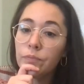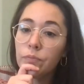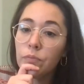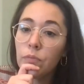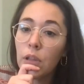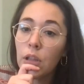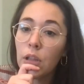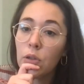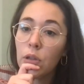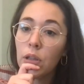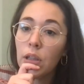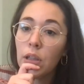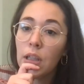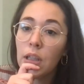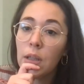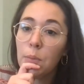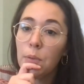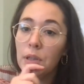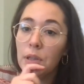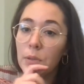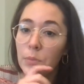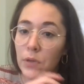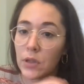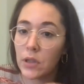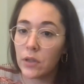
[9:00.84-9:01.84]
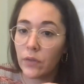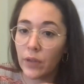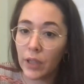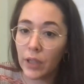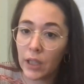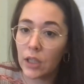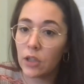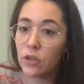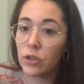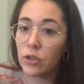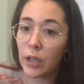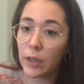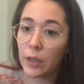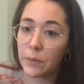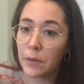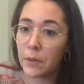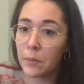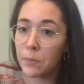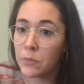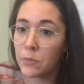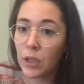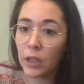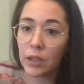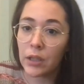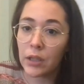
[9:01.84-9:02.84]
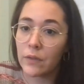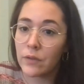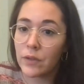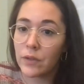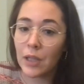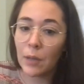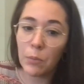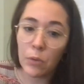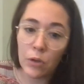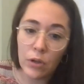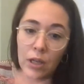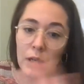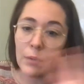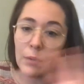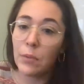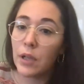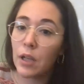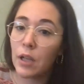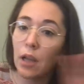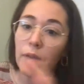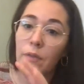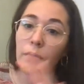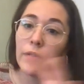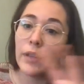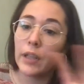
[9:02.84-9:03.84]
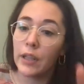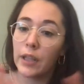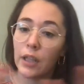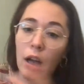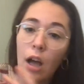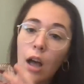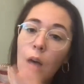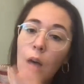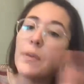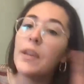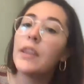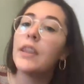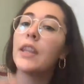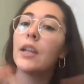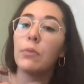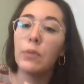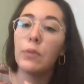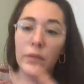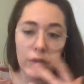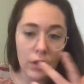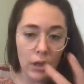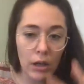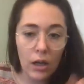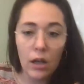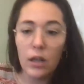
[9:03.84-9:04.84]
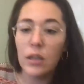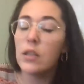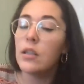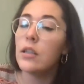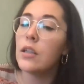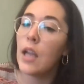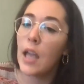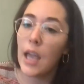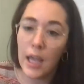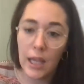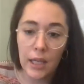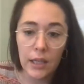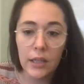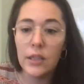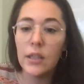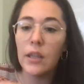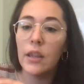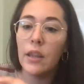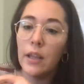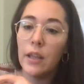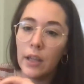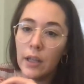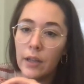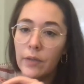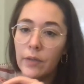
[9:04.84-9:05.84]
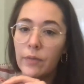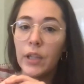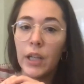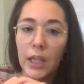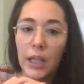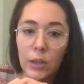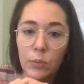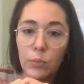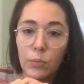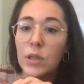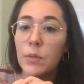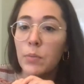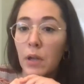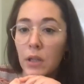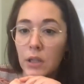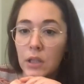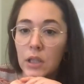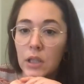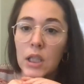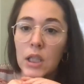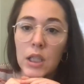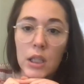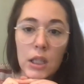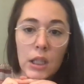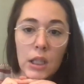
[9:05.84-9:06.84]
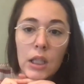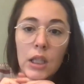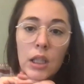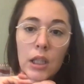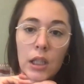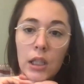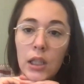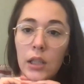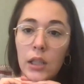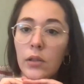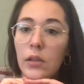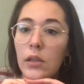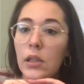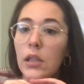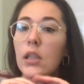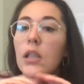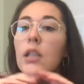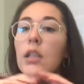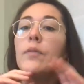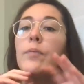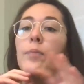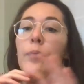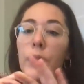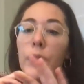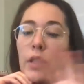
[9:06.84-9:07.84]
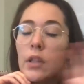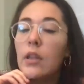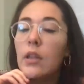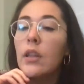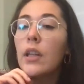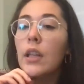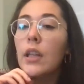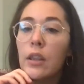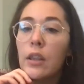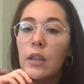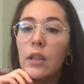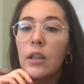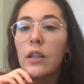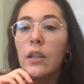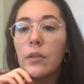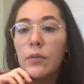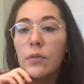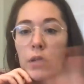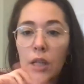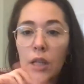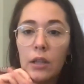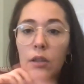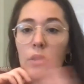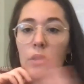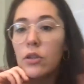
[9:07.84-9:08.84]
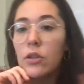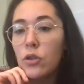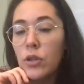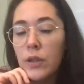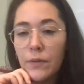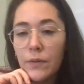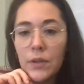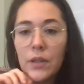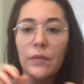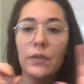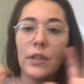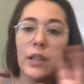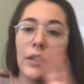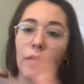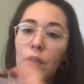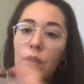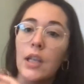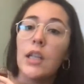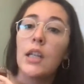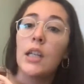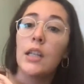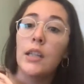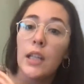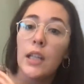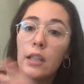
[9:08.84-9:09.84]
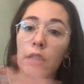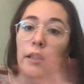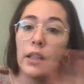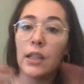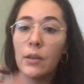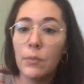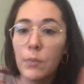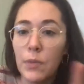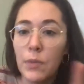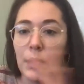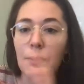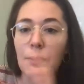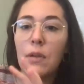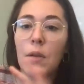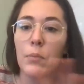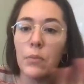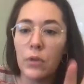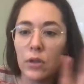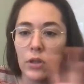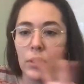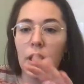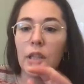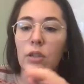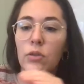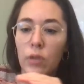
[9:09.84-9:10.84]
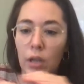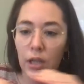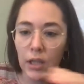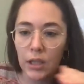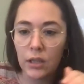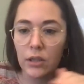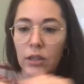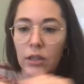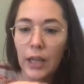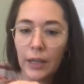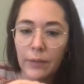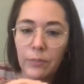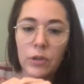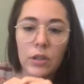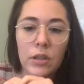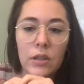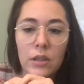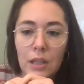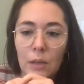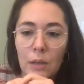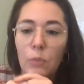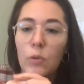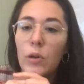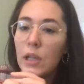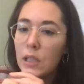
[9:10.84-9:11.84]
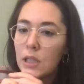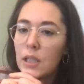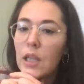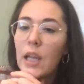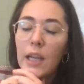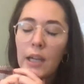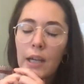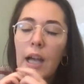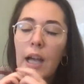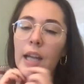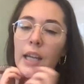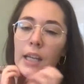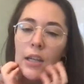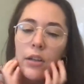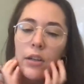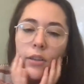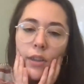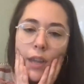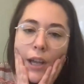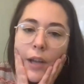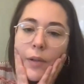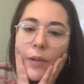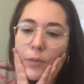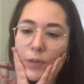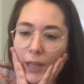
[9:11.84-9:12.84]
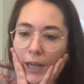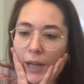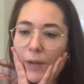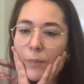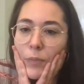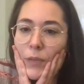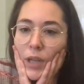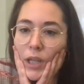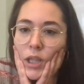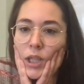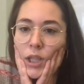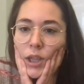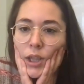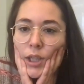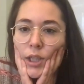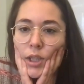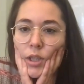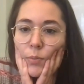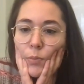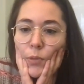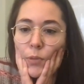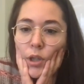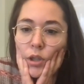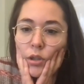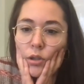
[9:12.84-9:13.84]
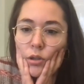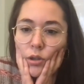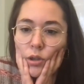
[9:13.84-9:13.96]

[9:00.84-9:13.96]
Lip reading: I try to keep it as much of like an objective summary, but of like the comment that we've gotten and the kind of responses that like the chiefs have given, and then the committee member like try to summarize it. I hear that. Yeah, I think that's smart.